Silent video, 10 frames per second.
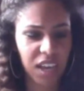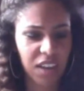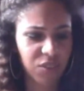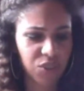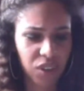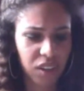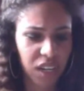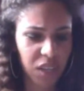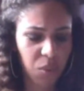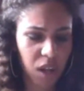Have you drawn
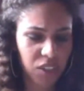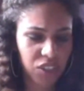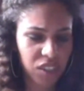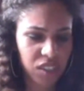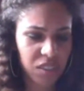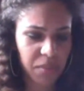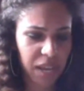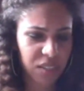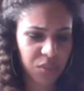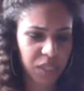any watches this
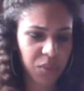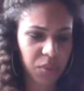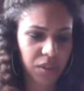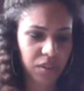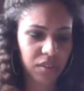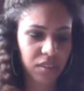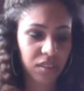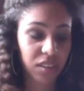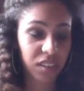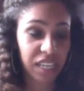past week, Will?
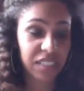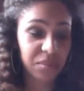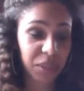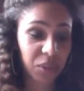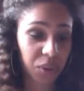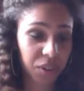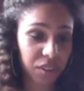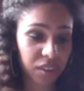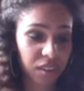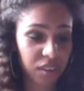Yes, my lord.
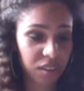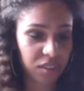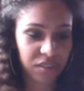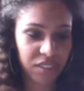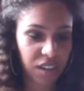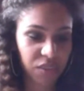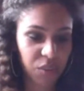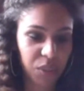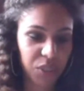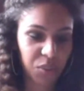There never
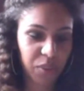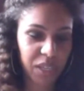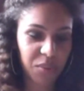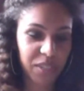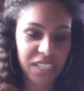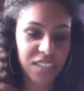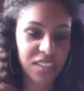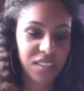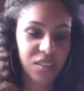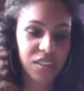was a week when
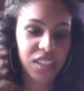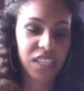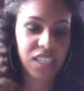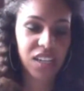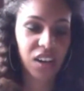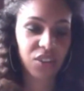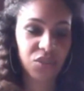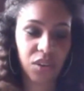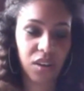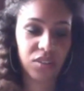he did not draw a